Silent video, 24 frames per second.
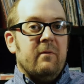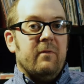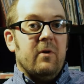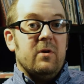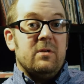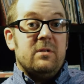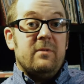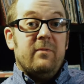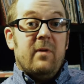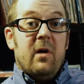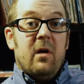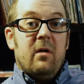
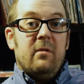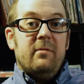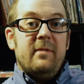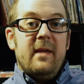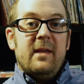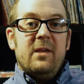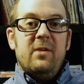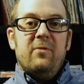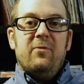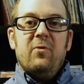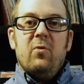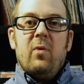First of all,
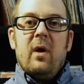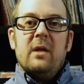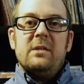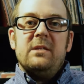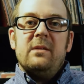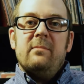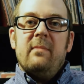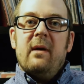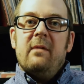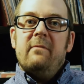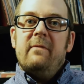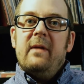thank you for
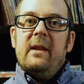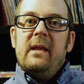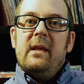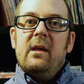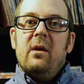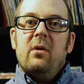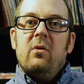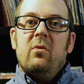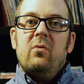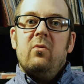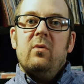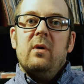watching my
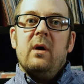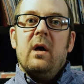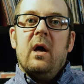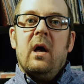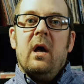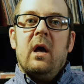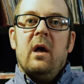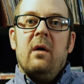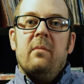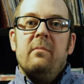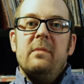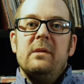video.
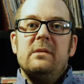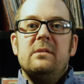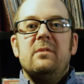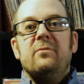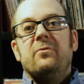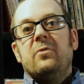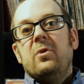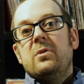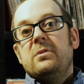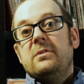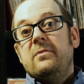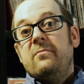This is the
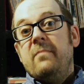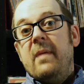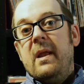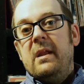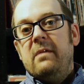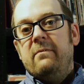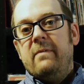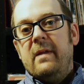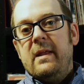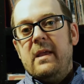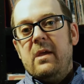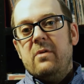first of
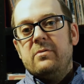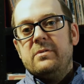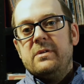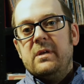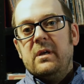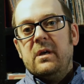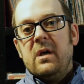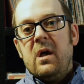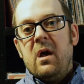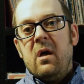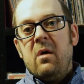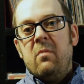many videos to
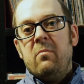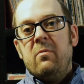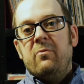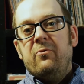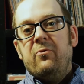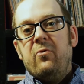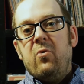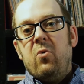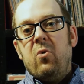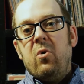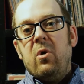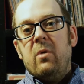come
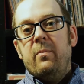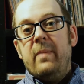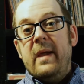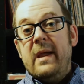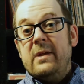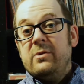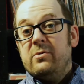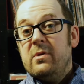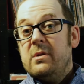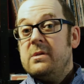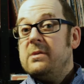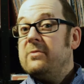for
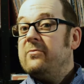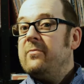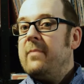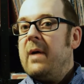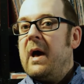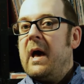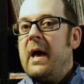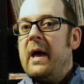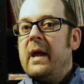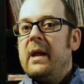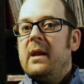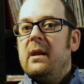patrons of
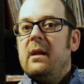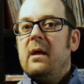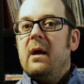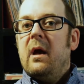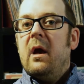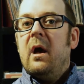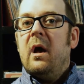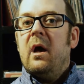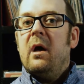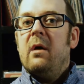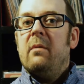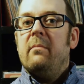mine,
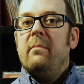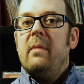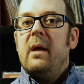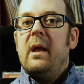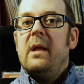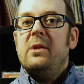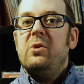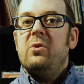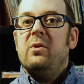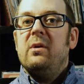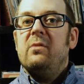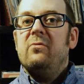
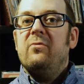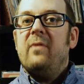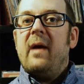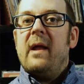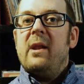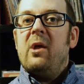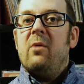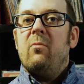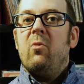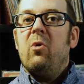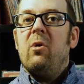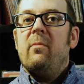and you can
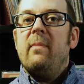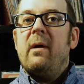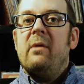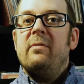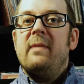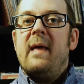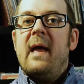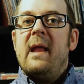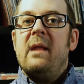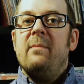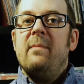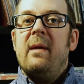find out more about
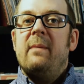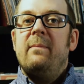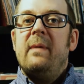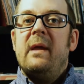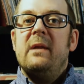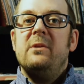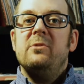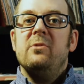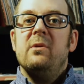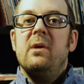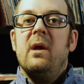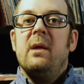that at my
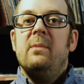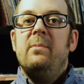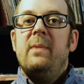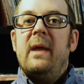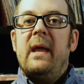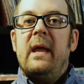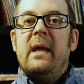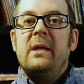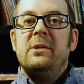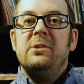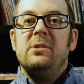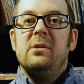Patreon
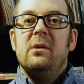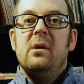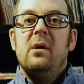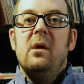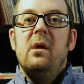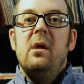page.